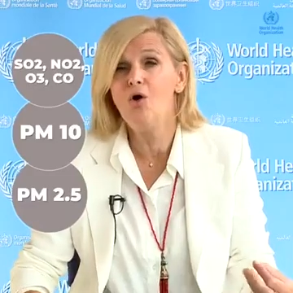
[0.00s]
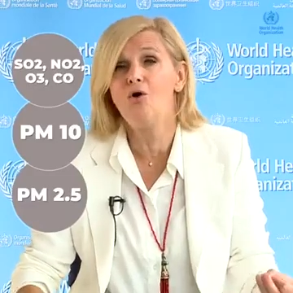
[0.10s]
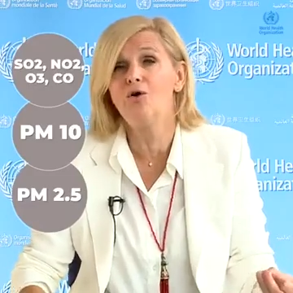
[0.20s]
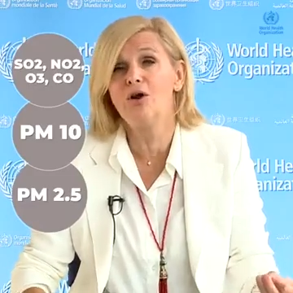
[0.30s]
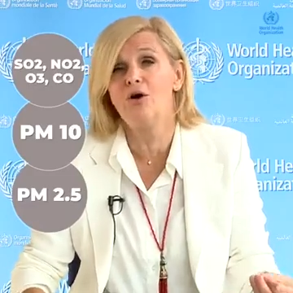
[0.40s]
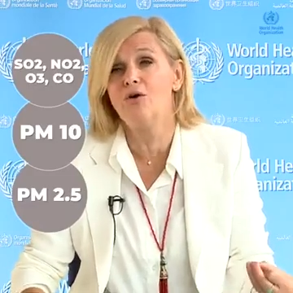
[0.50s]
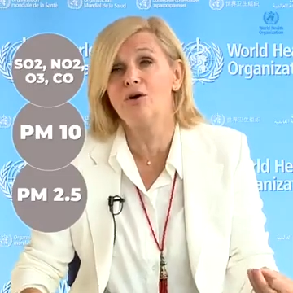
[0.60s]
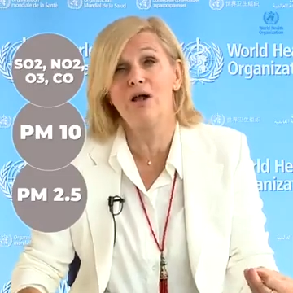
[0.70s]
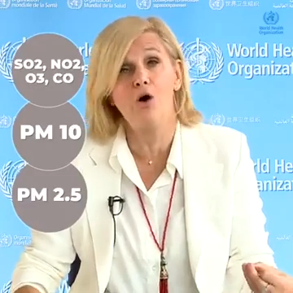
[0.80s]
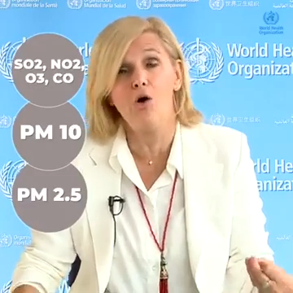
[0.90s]

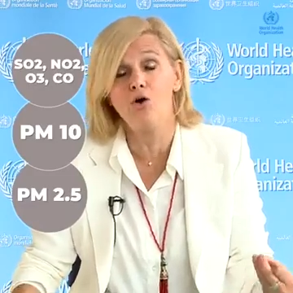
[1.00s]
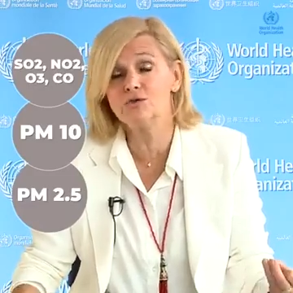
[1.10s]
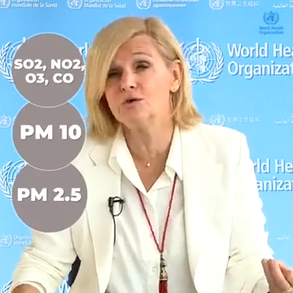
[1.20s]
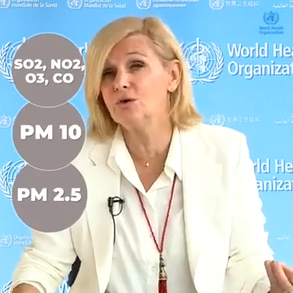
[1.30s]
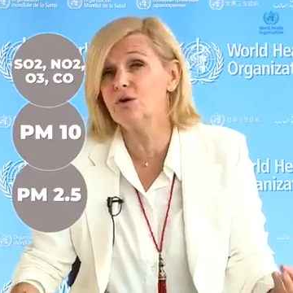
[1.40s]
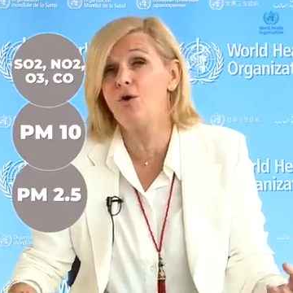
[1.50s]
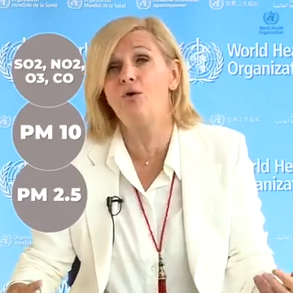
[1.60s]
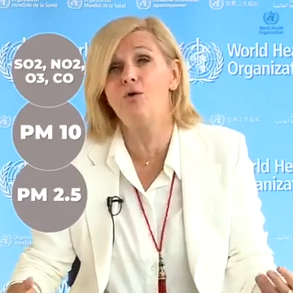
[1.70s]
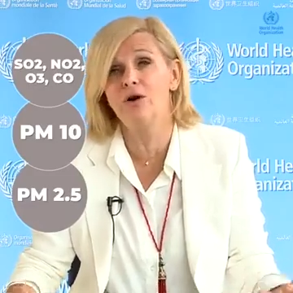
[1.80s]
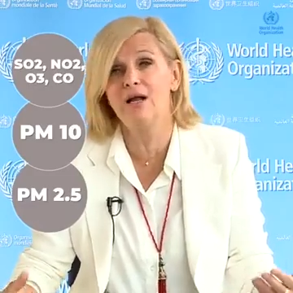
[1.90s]
or ozone
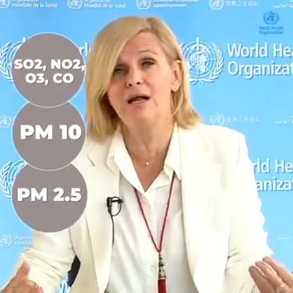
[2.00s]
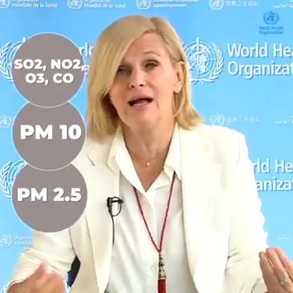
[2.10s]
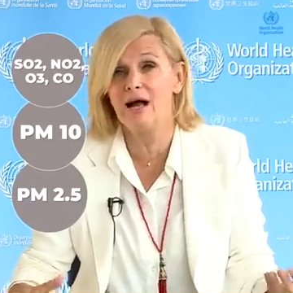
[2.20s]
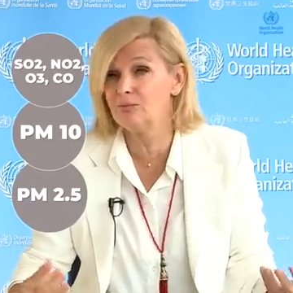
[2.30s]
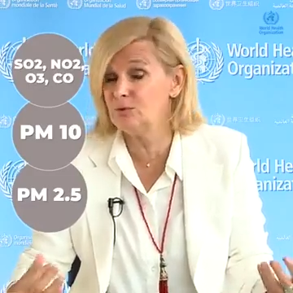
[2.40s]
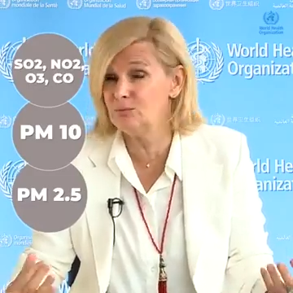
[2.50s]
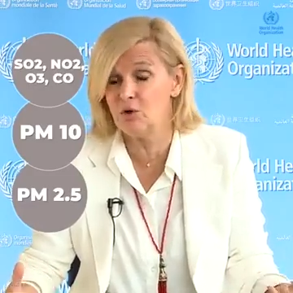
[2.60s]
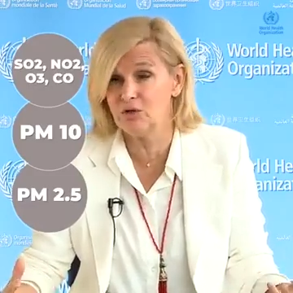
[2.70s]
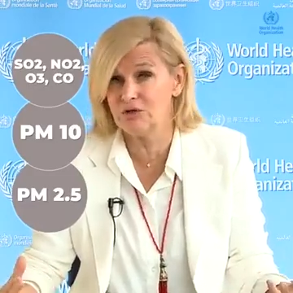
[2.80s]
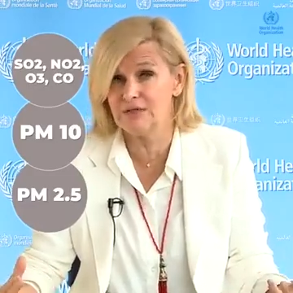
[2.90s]
or carbon
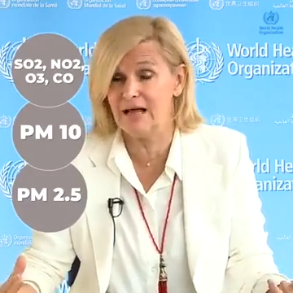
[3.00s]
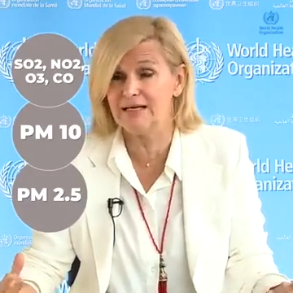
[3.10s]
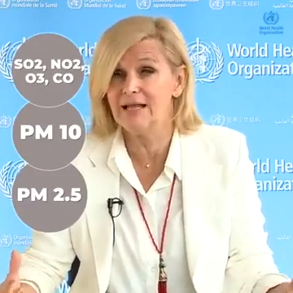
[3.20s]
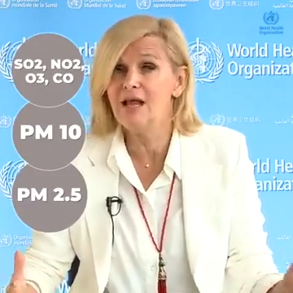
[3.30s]
monoxide.